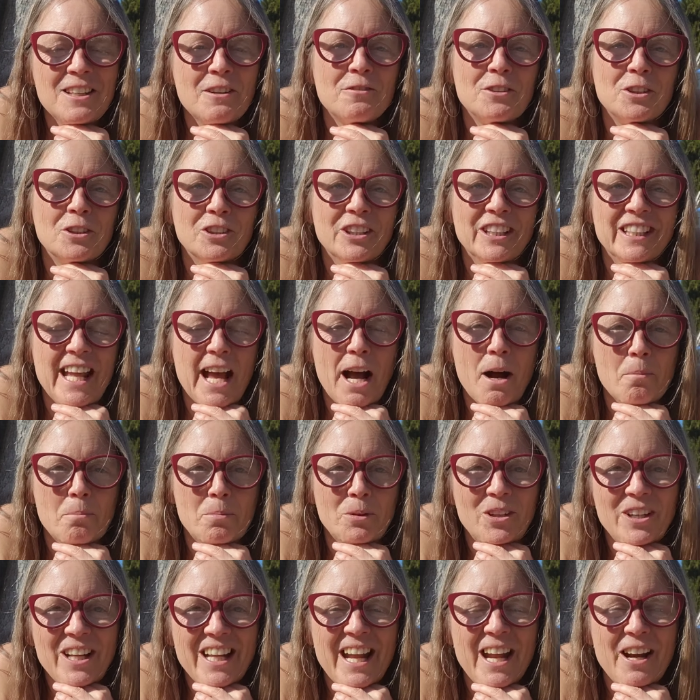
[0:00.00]
if you're in
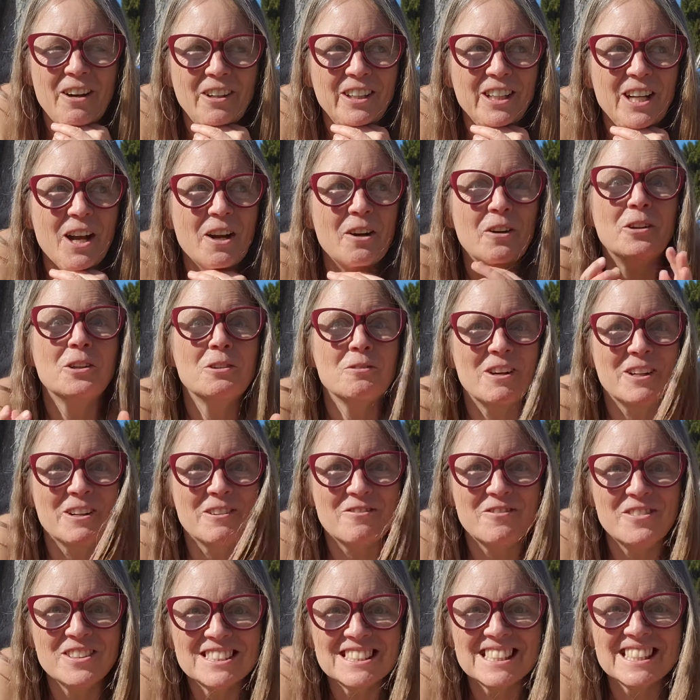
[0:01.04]
Alberta area or you want to
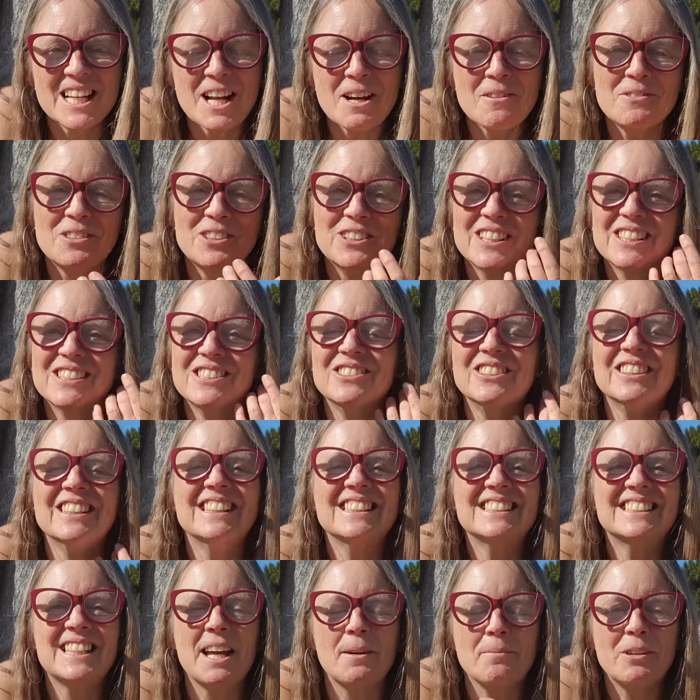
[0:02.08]
visit Alberta during the
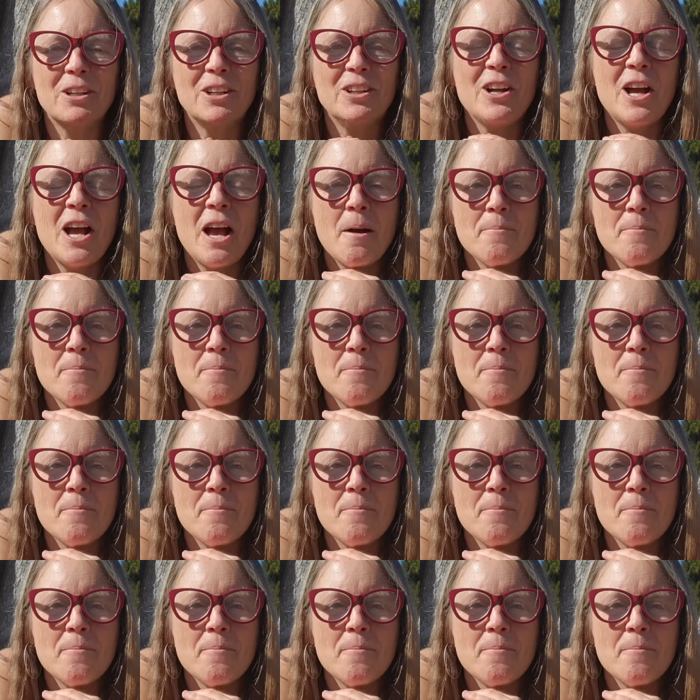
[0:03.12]
summer,